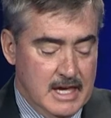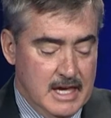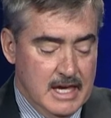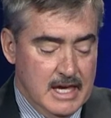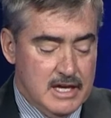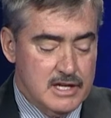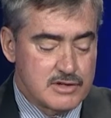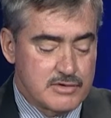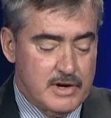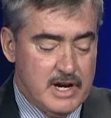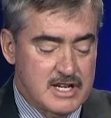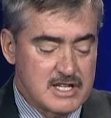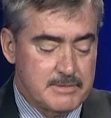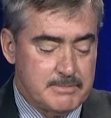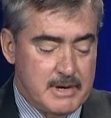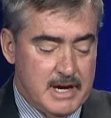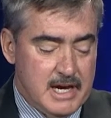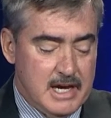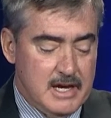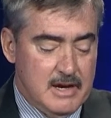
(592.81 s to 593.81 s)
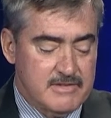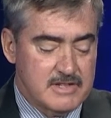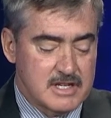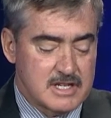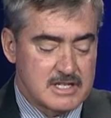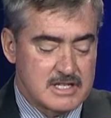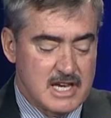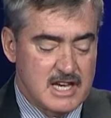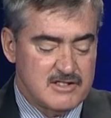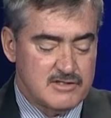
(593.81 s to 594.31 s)
His resume of
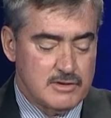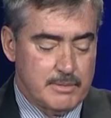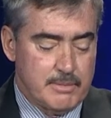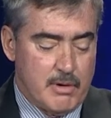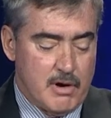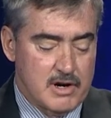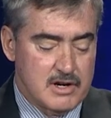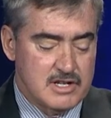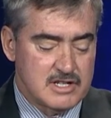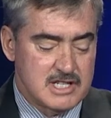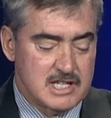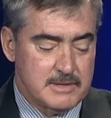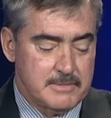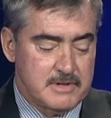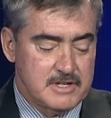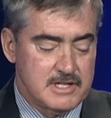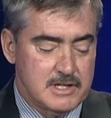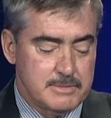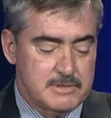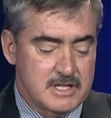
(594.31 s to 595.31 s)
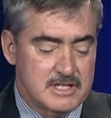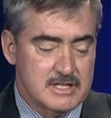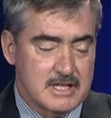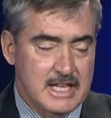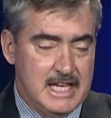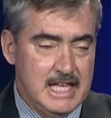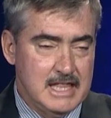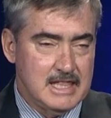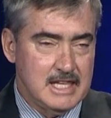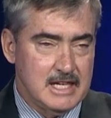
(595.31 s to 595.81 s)
successful partnerships is
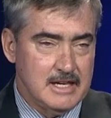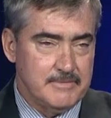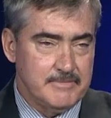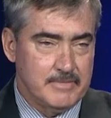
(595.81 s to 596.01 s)
lengthy,